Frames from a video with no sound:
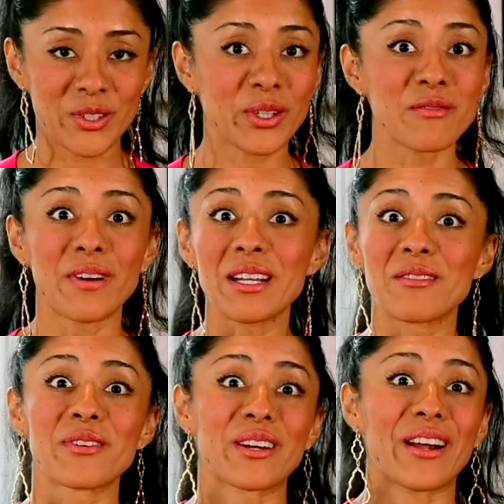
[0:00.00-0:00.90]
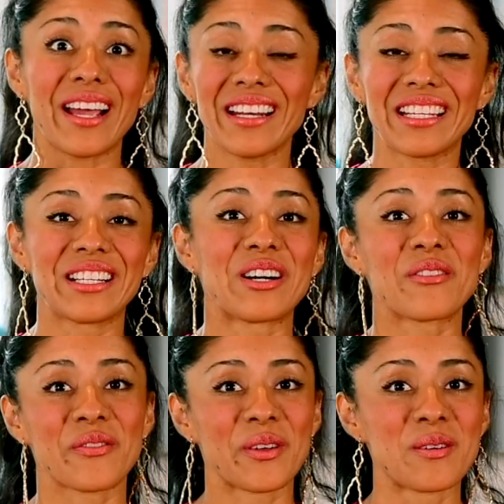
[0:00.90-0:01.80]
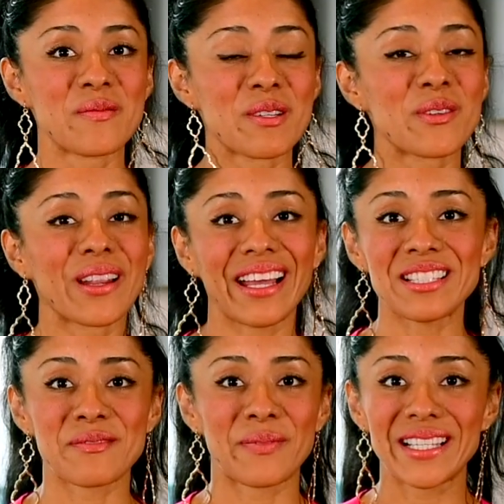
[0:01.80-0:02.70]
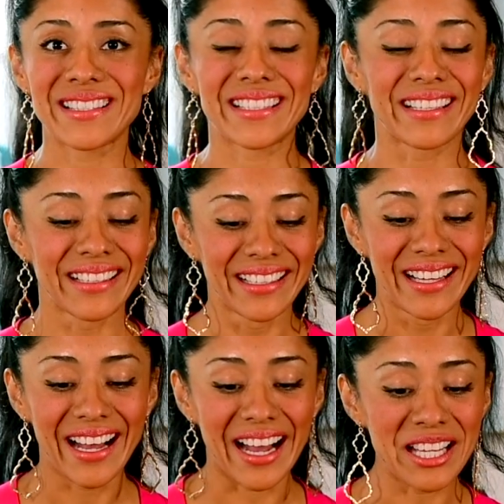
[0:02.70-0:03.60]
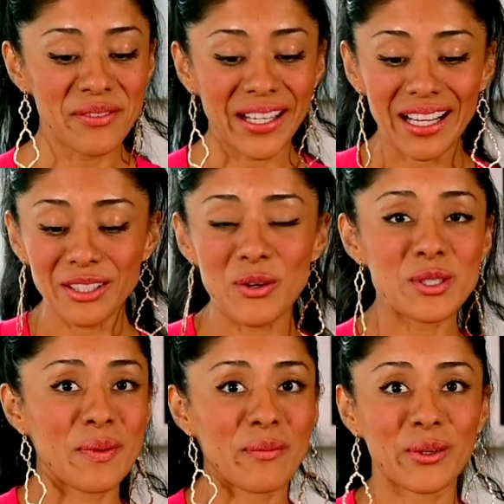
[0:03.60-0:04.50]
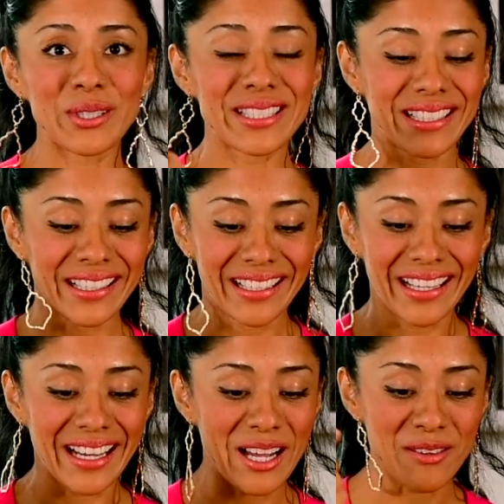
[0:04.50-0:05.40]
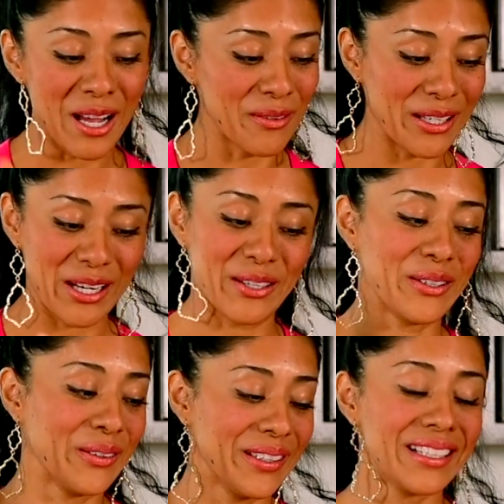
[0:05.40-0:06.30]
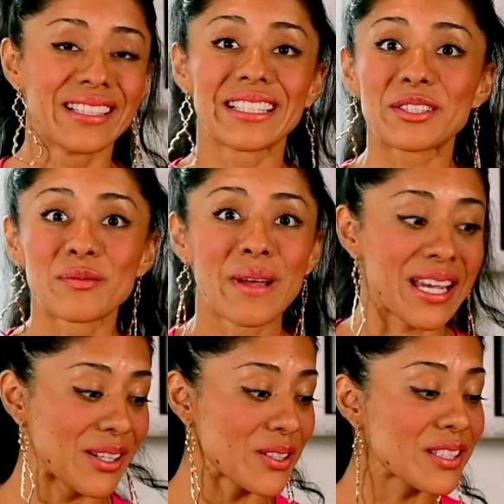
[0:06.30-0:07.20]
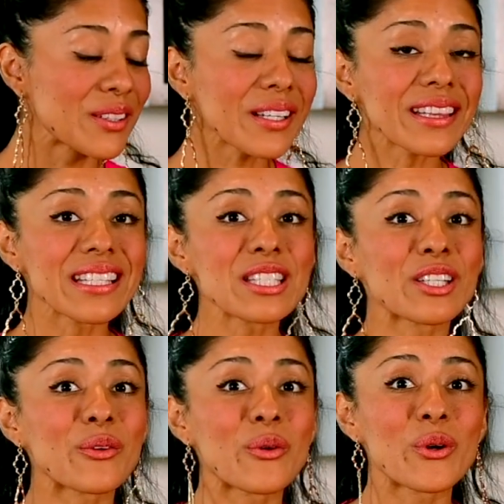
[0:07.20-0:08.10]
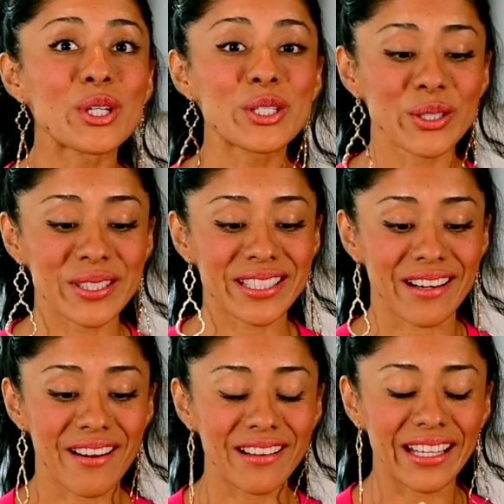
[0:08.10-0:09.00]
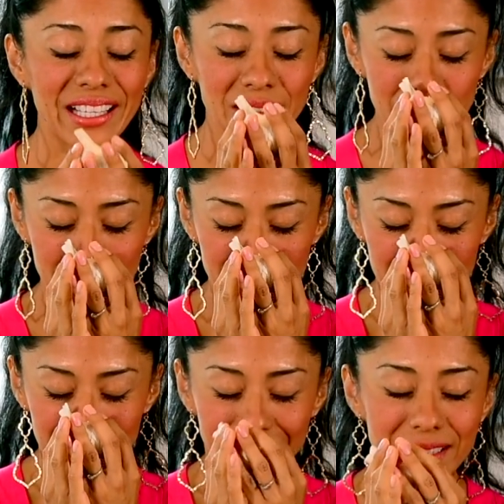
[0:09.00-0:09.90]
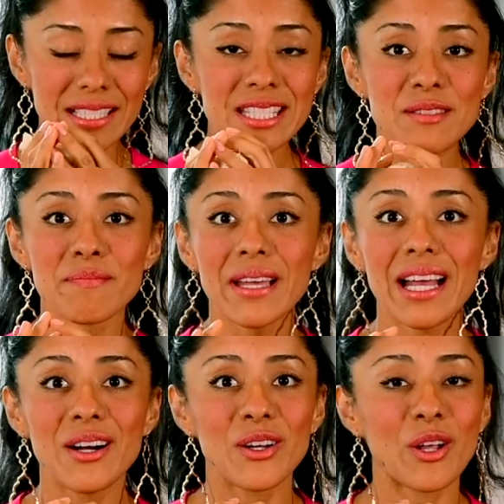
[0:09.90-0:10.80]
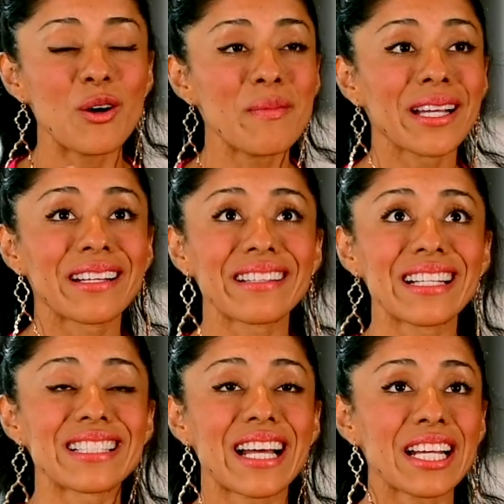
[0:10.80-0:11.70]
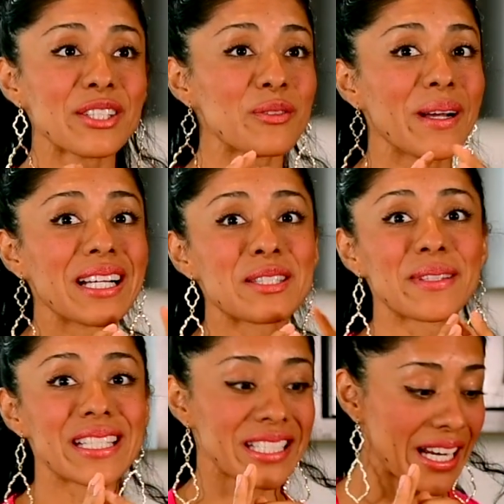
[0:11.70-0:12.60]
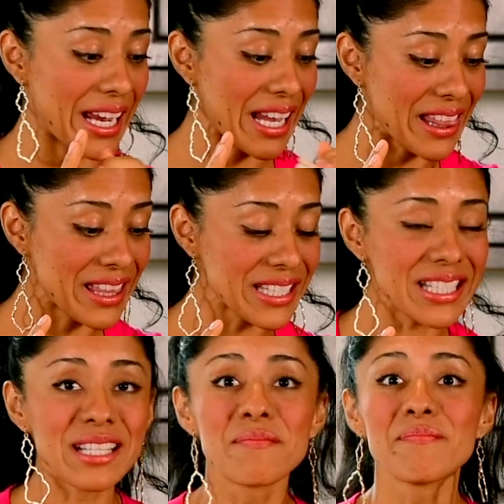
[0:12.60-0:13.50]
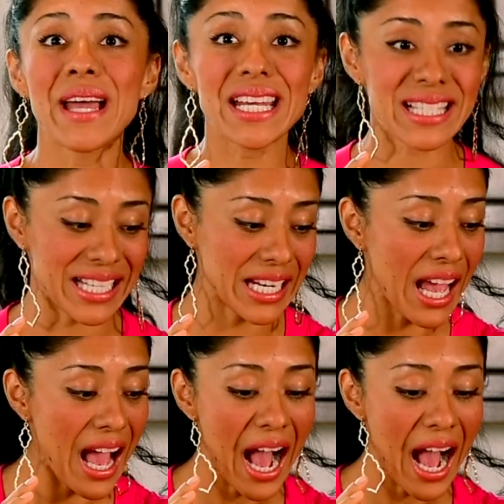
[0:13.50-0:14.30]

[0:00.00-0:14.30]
You can find a variety of them if you like spicy. I even got ghost peppers. I have habanero, the tomatoes. Look at this gorgeous garlic. And the smell, oh my goodness. I told my husband yesterday, this is amazing.